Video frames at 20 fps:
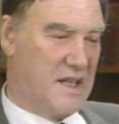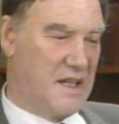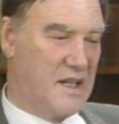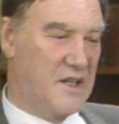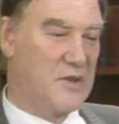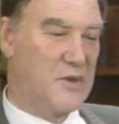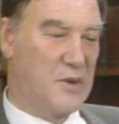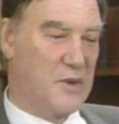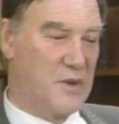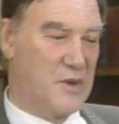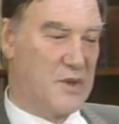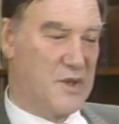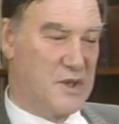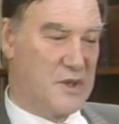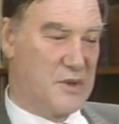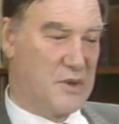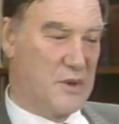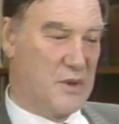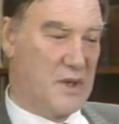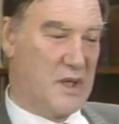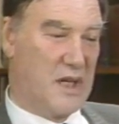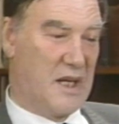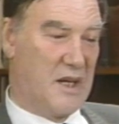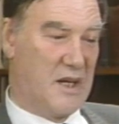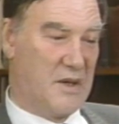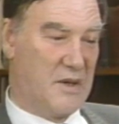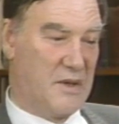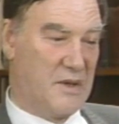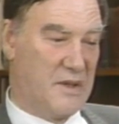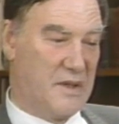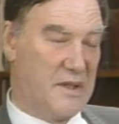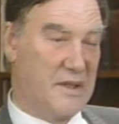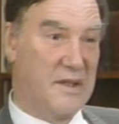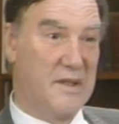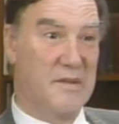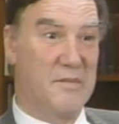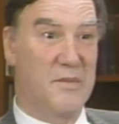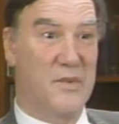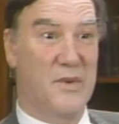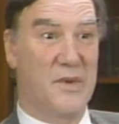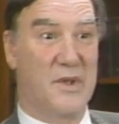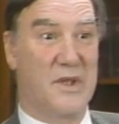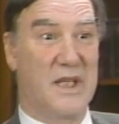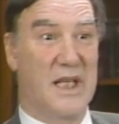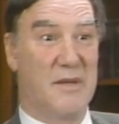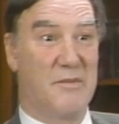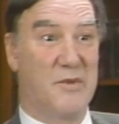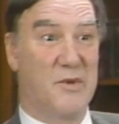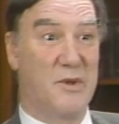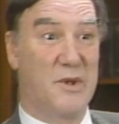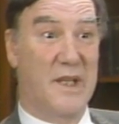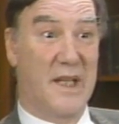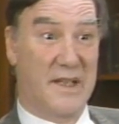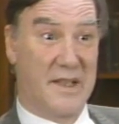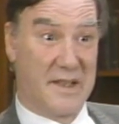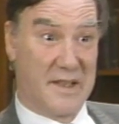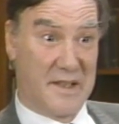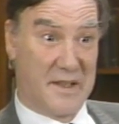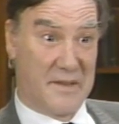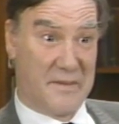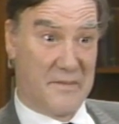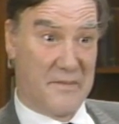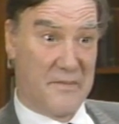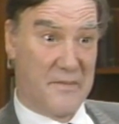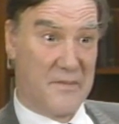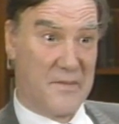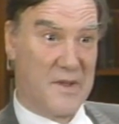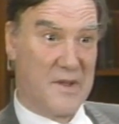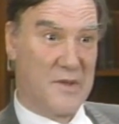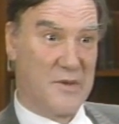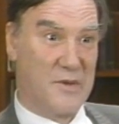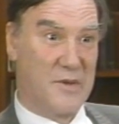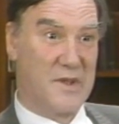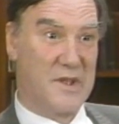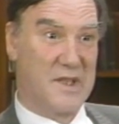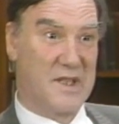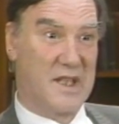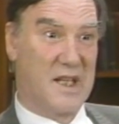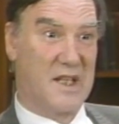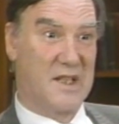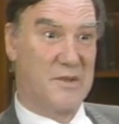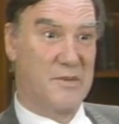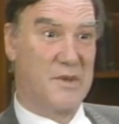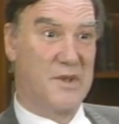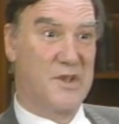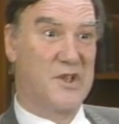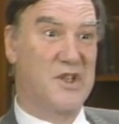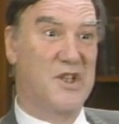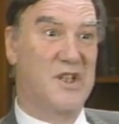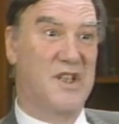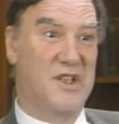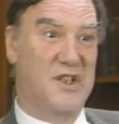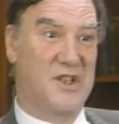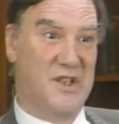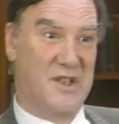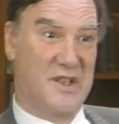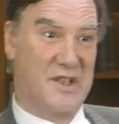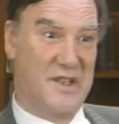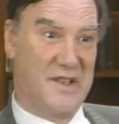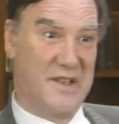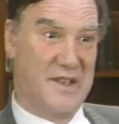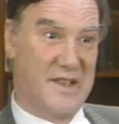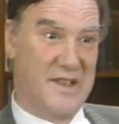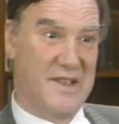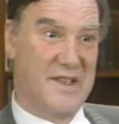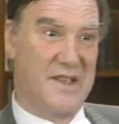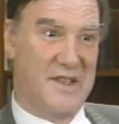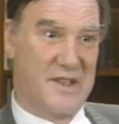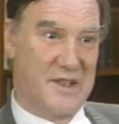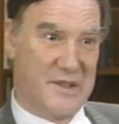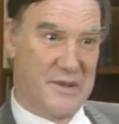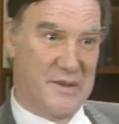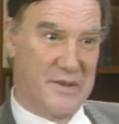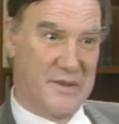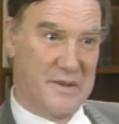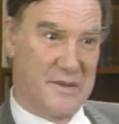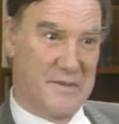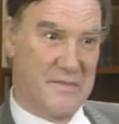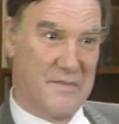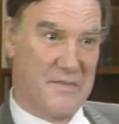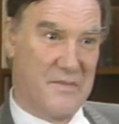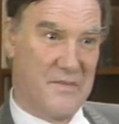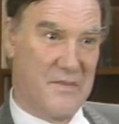uh, to the story how uh, Bohr came to London to discuss with Churchill these issues.